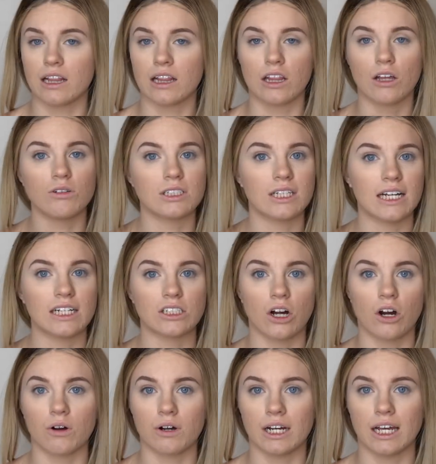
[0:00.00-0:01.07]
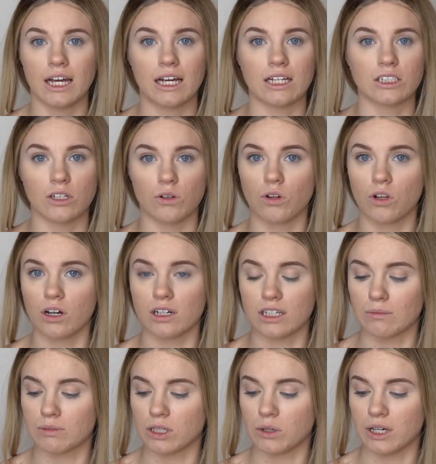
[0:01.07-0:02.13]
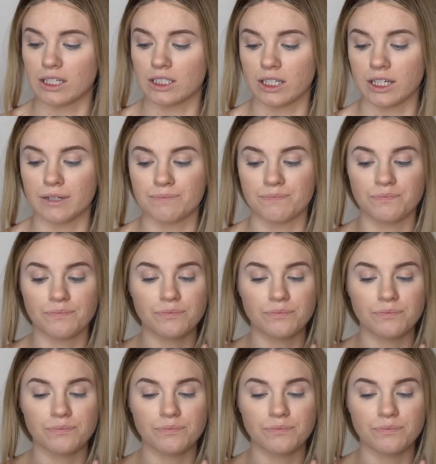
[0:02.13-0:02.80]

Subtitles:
those things already get so clogged up so easily.